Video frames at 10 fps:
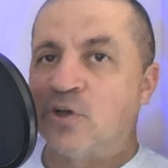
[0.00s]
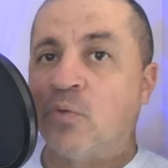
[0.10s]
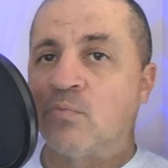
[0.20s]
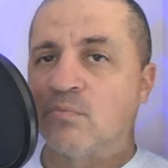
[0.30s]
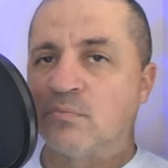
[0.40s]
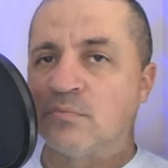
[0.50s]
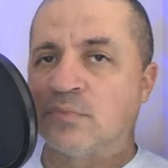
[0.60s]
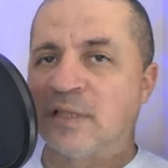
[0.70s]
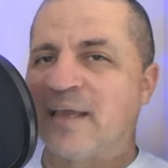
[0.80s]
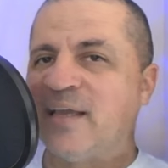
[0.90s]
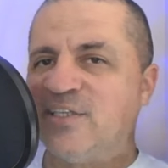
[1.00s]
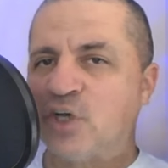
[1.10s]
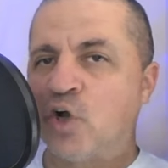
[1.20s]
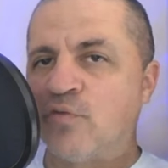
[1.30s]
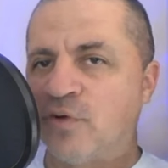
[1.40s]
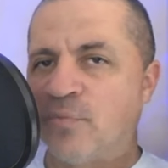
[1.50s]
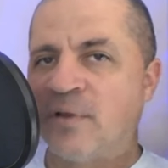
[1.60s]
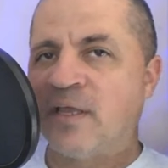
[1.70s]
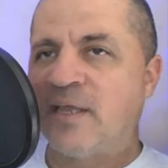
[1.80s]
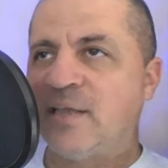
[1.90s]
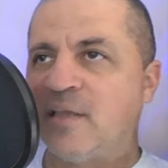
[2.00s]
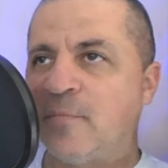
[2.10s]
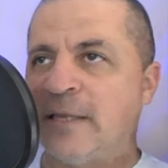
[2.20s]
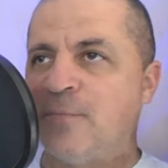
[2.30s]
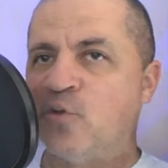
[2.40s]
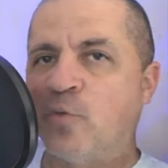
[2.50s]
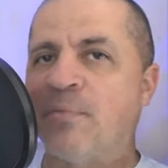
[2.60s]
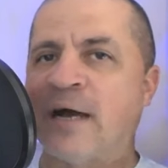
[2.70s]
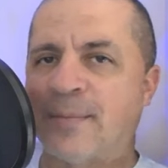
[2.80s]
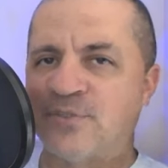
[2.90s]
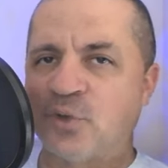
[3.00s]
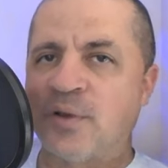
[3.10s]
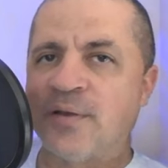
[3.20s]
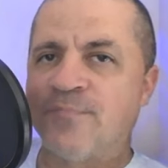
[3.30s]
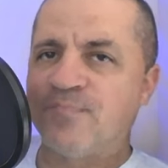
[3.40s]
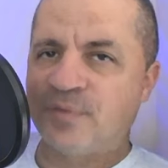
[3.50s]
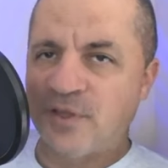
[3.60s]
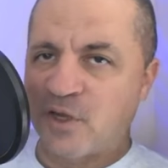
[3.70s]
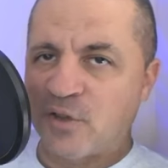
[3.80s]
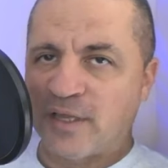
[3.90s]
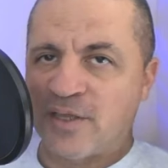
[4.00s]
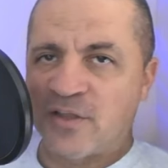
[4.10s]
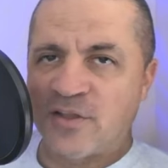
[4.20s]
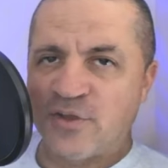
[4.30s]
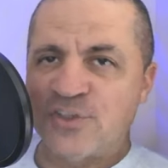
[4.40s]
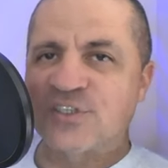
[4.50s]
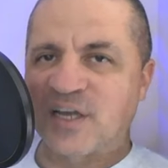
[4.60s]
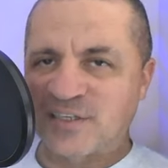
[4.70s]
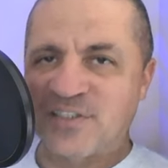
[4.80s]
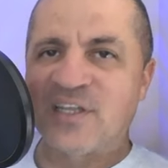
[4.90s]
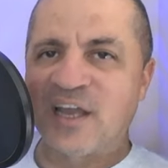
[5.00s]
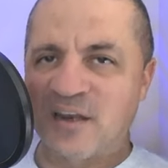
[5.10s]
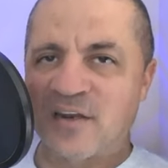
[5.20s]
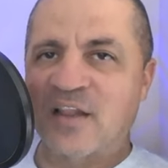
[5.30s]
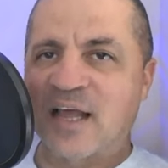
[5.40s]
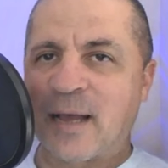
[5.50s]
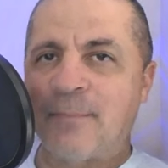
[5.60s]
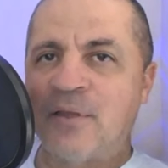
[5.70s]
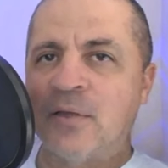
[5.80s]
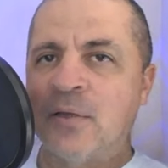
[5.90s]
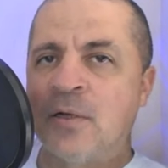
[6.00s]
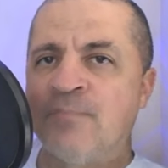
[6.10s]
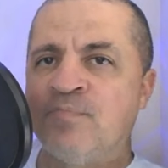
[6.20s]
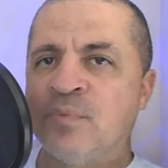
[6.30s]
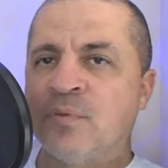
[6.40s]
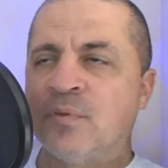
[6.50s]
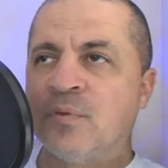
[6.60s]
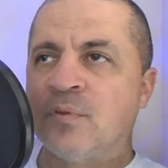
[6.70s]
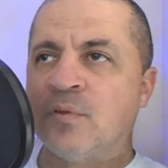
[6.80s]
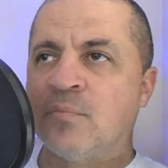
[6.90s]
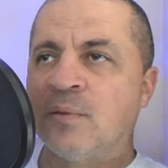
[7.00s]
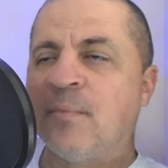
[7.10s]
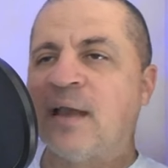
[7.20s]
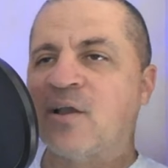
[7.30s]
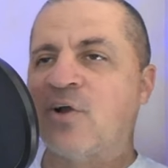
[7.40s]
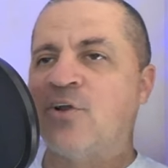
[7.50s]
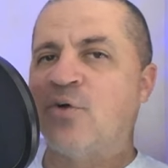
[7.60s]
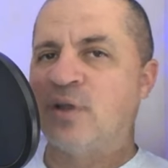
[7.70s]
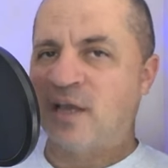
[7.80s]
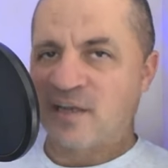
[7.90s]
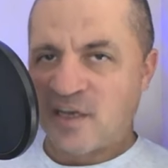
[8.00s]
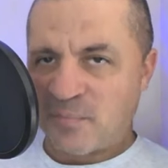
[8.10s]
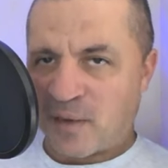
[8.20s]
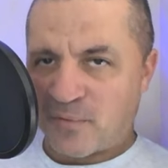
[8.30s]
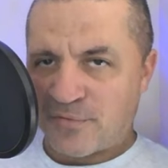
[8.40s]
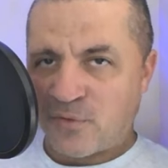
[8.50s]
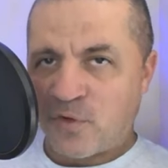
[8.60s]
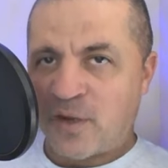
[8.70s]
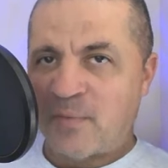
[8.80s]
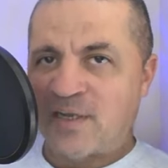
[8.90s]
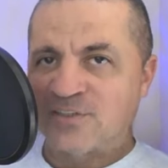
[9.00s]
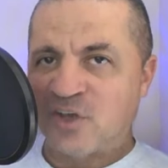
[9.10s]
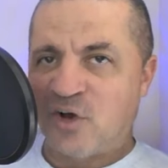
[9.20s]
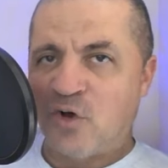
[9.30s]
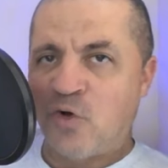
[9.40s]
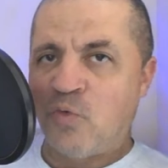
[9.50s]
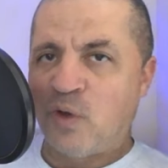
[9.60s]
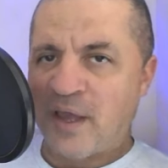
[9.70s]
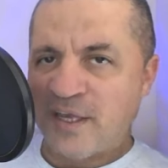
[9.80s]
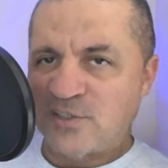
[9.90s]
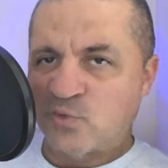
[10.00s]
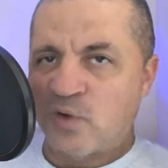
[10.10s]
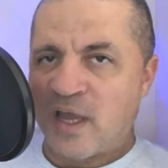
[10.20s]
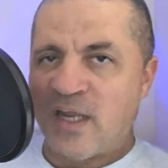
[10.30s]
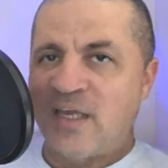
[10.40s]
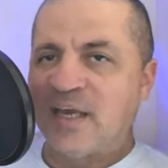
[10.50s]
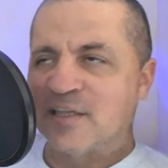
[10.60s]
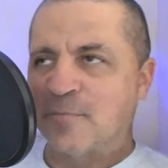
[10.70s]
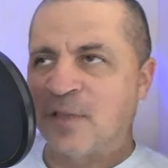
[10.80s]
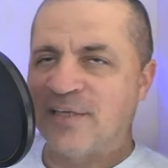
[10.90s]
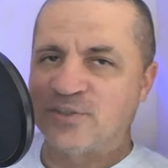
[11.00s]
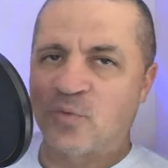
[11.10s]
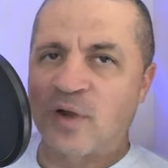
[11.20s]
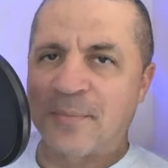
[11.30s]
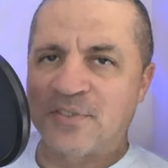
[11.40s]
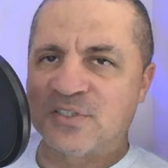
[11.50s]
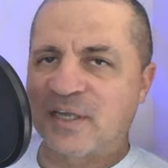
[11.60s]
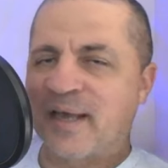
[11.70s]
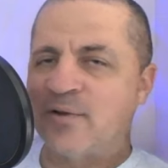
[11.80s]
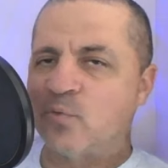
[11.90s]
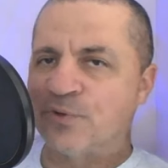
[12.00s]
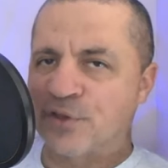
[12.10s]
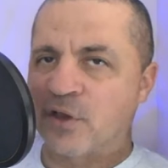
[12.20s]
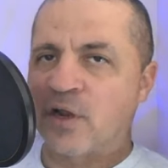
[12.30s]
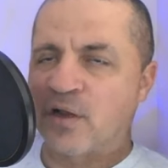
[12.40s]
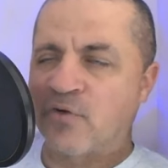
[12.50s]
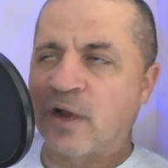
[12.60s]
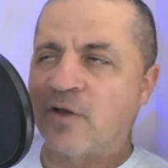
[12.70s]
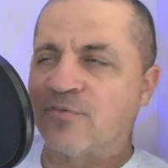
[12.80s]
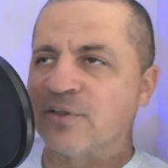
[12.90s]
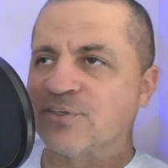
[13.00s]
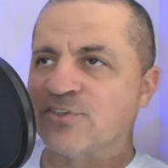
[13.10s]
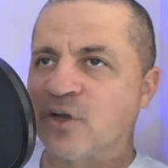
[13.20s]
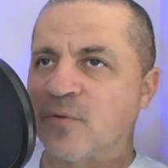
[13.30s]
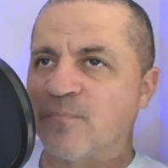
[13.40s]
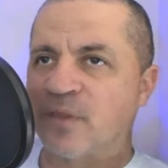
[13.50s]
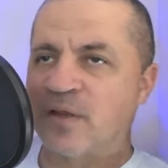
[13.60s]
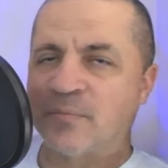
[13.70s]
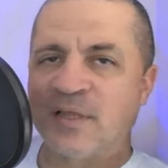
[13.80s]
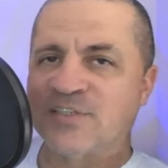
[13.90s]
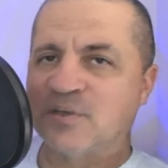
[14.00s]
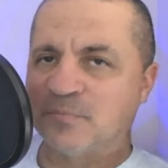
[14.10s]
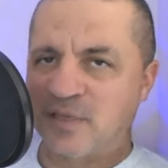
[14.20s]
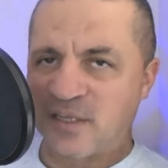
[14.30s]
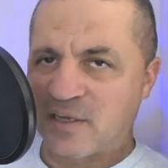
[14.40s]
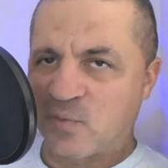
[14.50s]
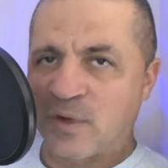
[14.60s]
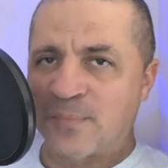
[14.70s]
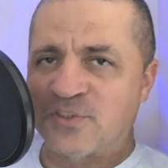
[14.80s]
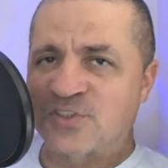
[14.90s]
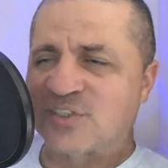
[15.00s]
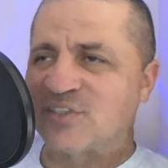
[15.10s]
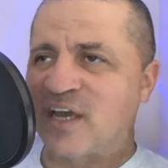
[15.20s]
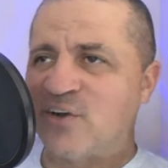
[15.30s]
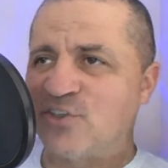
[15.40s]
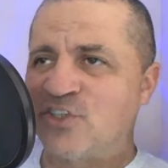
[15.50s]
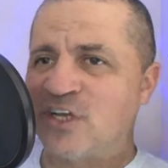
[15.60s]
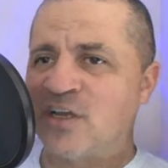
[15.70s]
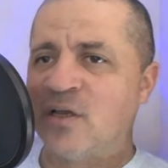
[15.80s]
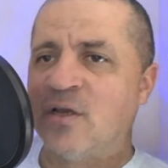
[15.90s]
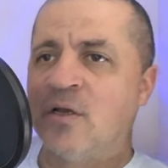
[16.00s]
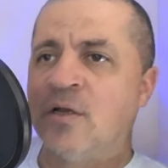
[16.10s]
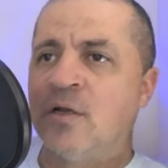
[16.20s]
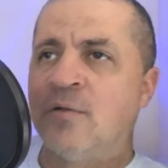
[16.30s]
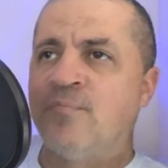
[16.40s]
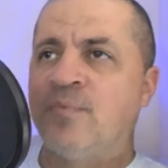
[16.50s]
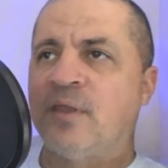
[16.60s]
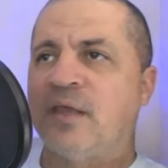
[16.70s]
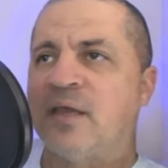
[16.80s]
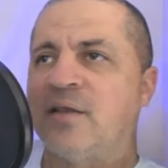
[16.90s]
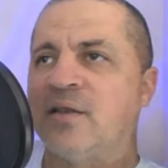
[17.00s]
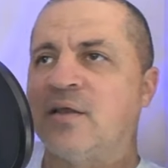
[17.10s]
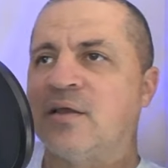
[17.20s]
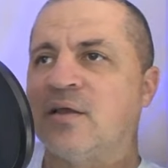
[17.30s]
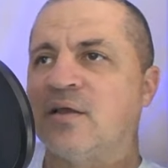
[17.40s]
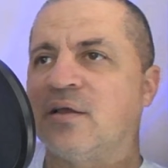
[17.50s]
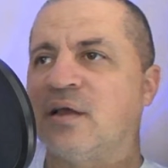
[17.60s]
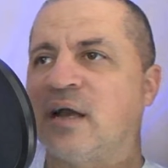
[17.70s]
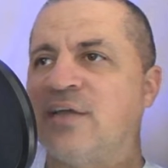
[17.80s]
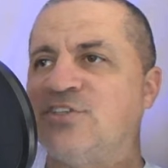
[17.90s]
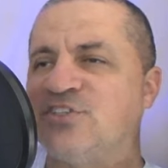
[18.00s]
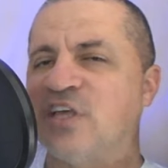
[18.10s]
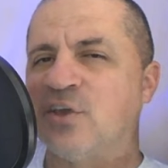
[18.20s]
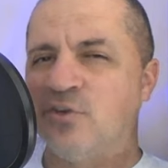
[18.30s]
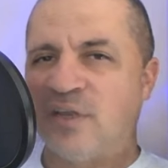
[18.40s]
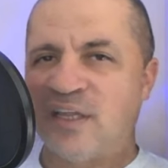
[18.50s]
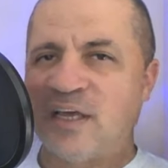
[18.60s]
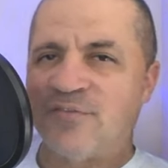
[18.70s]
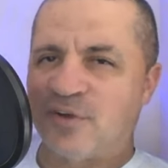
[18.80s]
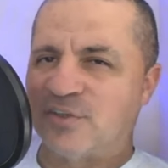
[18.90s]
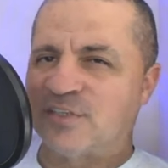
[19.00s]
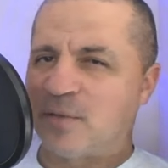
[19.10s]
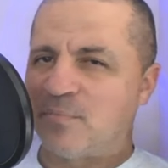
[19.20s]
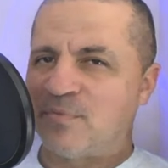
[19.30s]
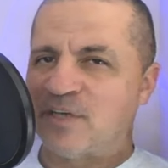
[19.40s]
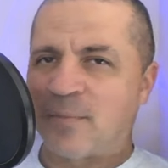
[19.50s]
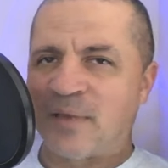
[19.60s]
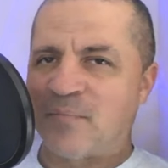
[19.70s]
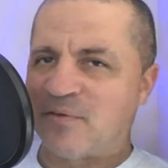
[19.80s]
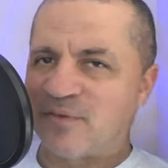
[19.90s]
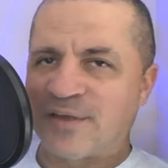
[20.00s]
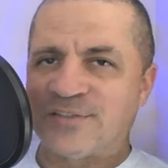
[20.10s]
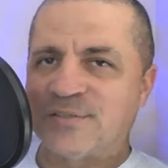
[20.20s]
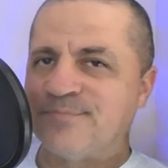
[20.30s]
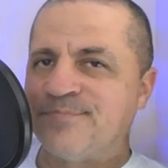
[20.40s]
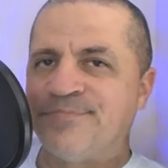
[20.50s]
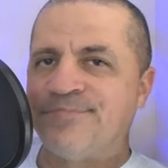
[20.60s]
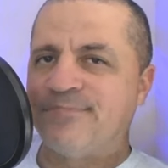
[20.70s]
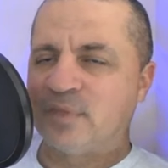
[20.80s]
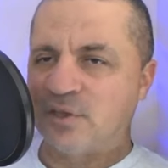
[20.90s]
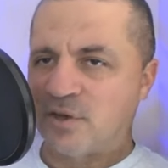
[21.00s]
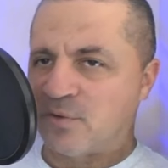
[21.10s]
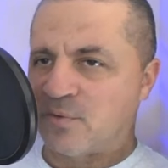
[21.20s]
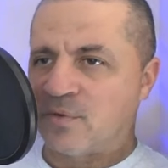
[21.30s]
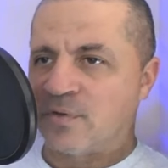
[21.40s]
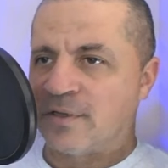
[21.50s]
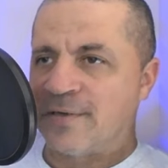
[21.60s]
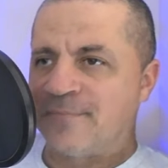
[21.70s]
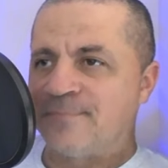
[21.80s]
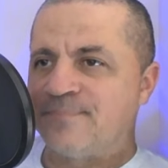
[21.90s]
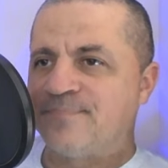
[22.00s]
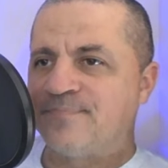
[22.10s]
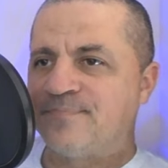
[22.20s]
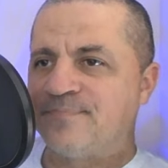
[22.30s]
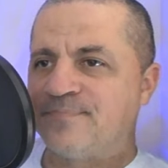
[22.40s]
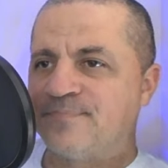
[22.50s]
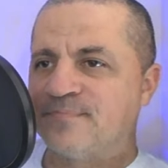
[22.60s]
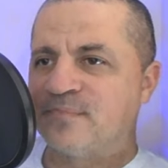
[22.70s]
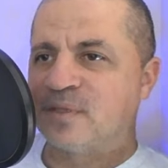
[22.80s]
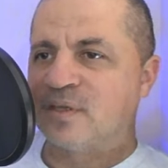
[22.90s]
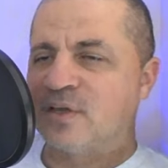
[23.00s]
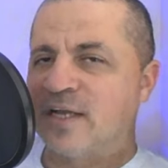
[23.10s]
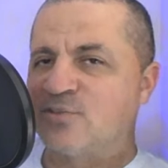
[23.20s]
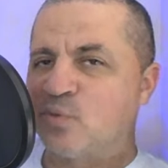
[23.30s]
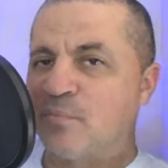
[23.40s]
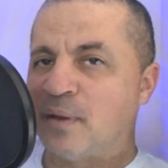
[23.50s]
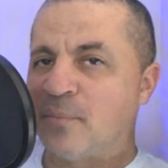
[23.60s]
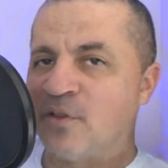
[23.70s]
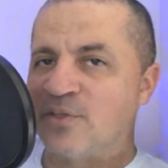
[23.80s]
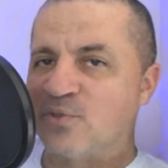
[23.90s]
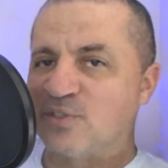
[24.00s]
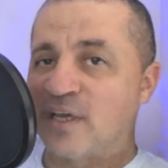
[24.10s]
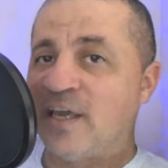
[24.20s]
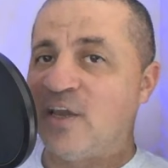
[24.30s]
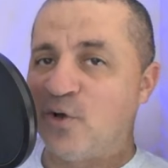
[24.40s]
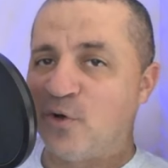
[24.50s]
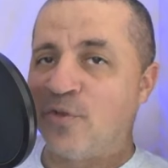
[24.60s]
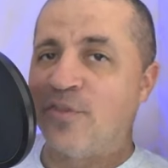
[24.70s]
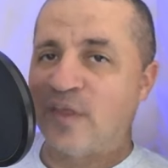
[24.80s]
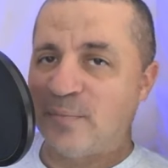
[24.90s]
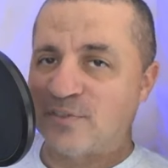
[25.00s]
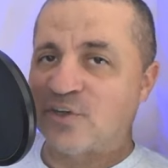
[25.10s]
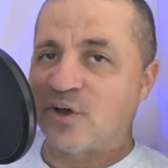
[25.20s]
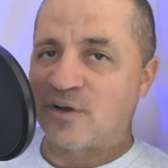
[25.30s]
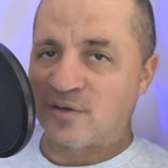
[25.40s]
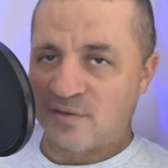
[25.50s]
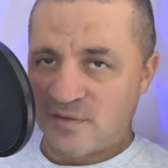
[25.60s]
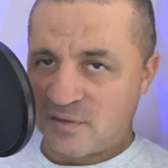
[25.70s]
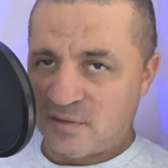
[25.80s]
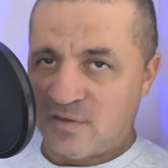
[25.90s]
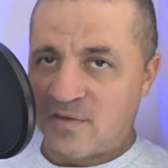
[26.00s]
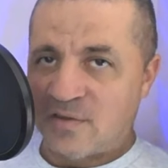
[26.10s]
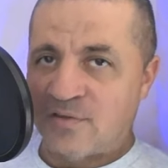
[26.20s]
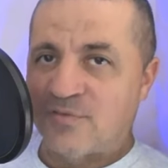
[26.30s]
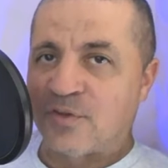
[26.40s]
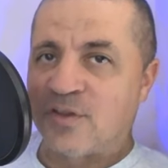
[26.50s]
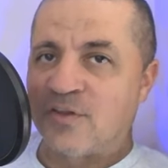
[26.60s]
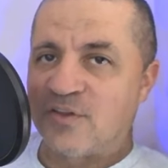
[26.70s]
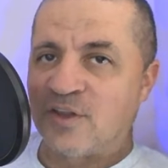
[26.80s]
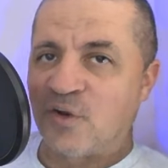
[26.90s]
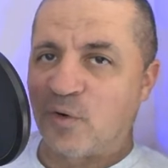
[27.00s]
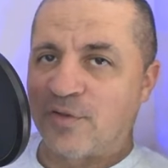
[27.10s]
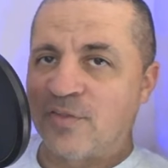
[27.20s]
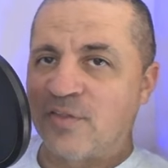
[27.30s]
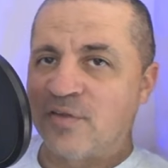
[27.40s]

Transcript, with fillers: don't like he's over, but he, the people don't pop to it. You know, like you, you just kind of stand and clap. But Matt Cardona had come out before him, and it's always ready, and the place erupts. It had a really good uh, crowd for this show, and the place completely erupts. There's this energy, and I just think you need that for your type top baby face. You know, um, you guys remember this was a heel theme song for the the North